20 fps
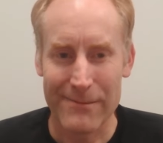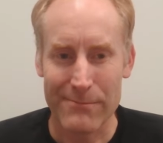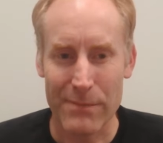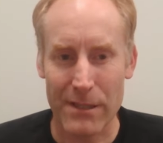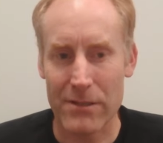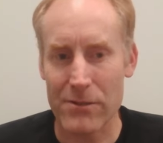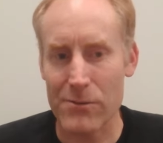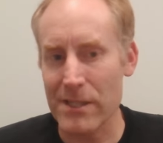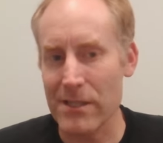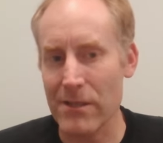
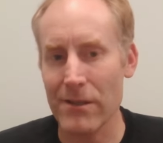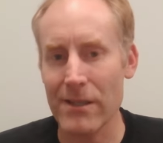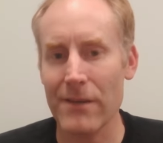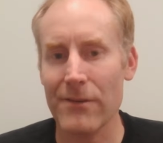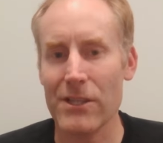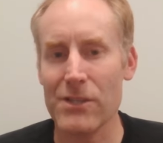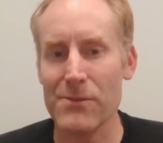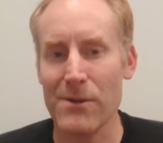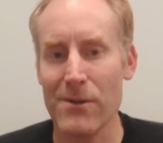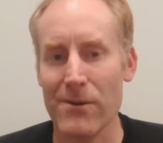because we don't have
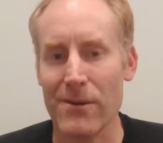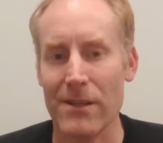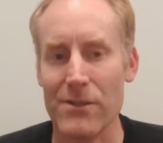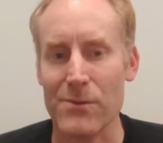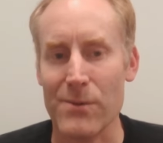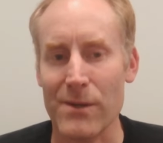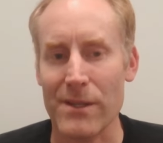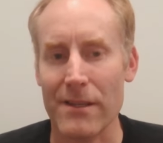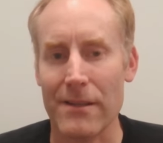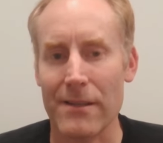
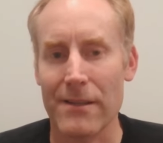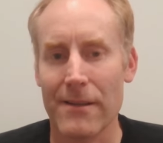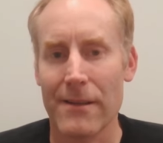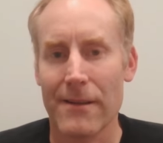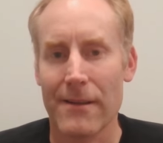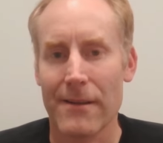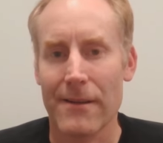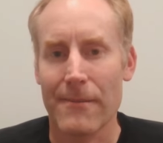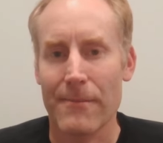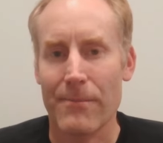experience with
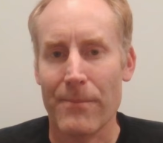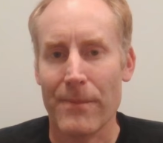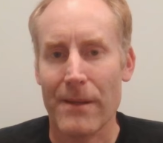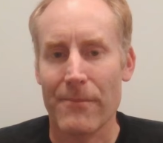it.